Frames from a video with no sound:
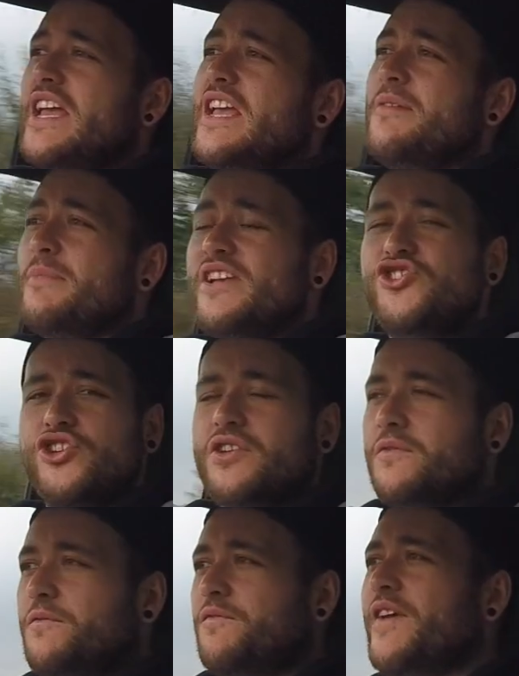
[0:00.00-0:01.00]
it means you
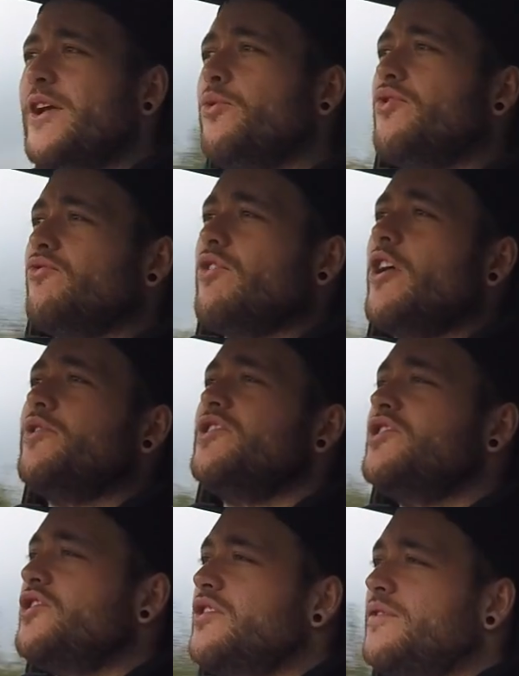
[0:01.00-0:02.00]
can feel the road,
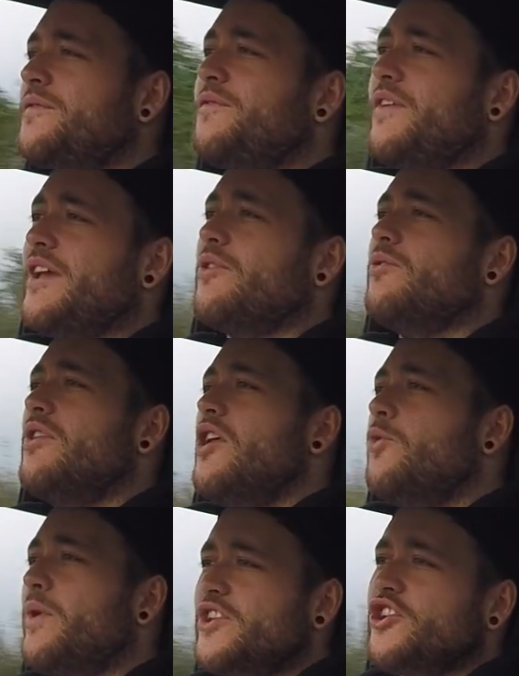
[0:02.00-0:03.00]
and you can feel
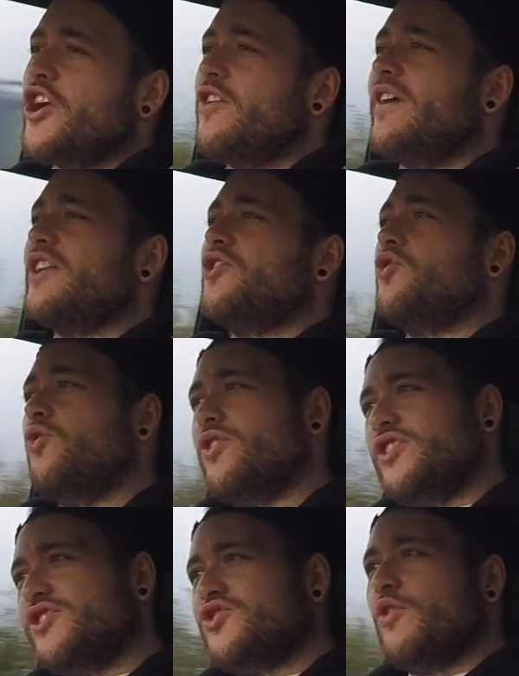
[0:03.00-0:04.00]
when you go around the corner,
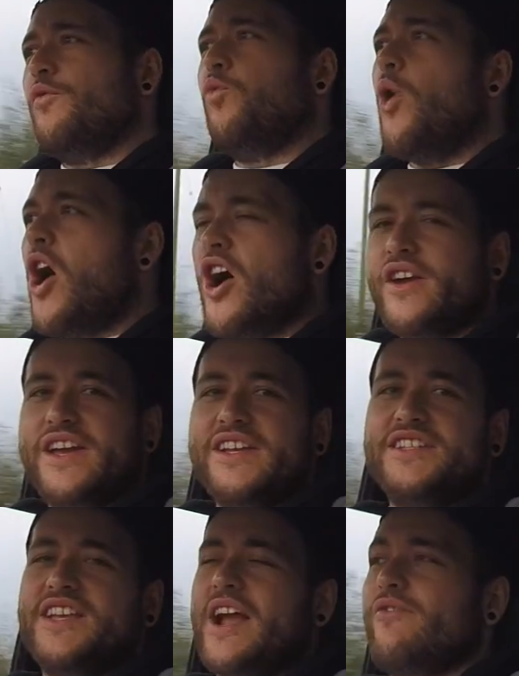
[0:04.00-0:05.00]
you're sort of working
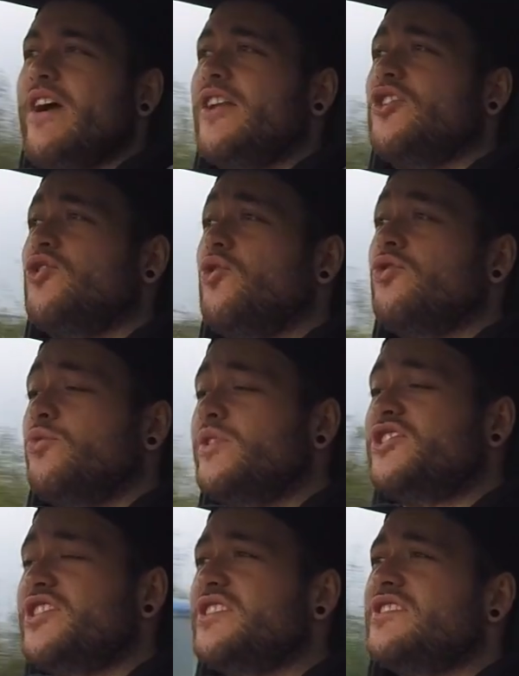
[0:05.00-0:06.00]
to get around the corner,
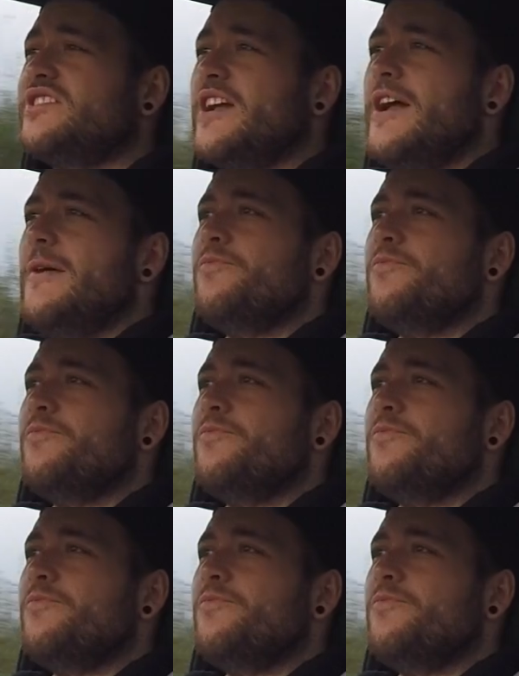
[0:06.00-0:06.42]
which is